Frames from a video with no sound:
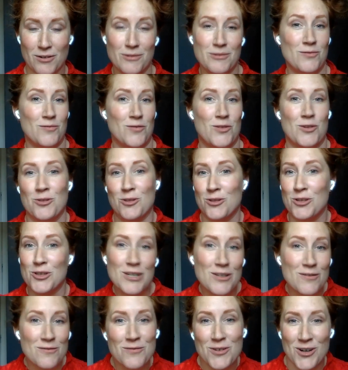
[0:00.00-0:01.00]
So if you're
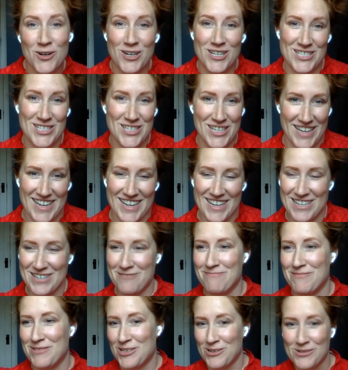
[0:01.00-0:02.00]
looking for a
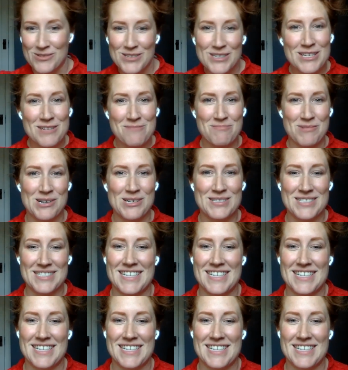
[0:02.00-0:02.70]
job, go look at